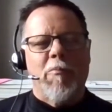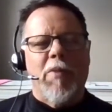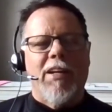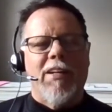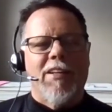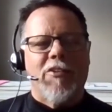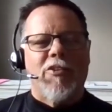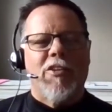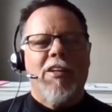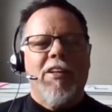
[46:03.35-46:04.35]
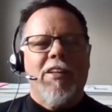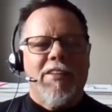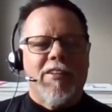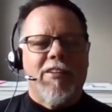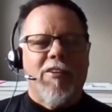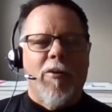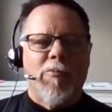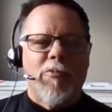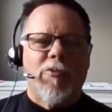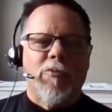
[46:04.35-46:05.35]
the maintenance that
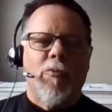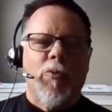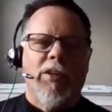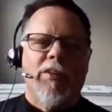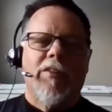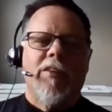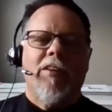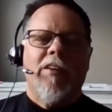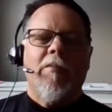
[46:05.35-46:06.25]
comes with